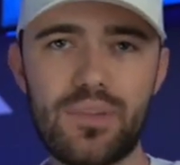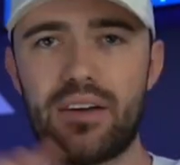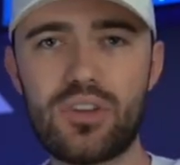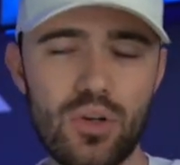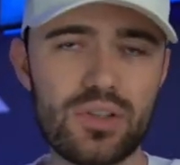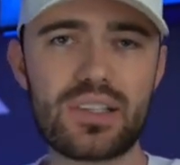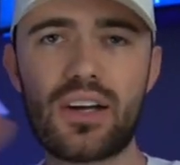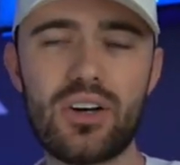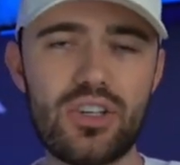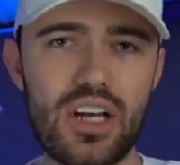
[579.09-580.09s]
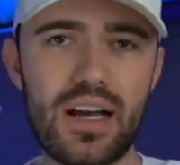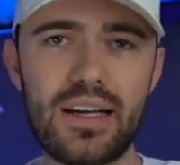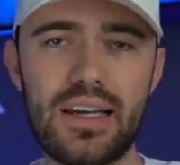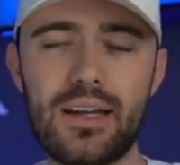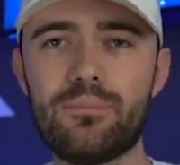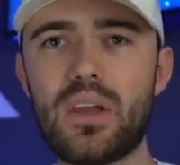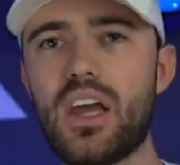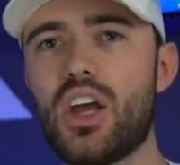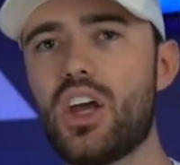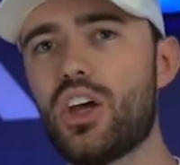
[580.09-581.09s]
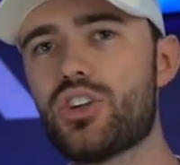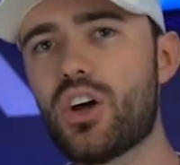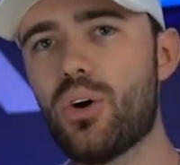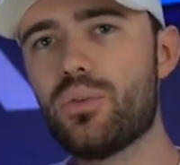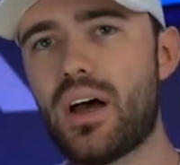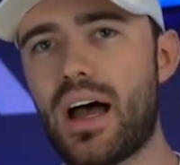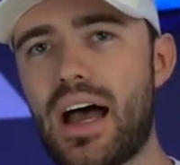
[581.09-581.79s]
They have to do the security check again. So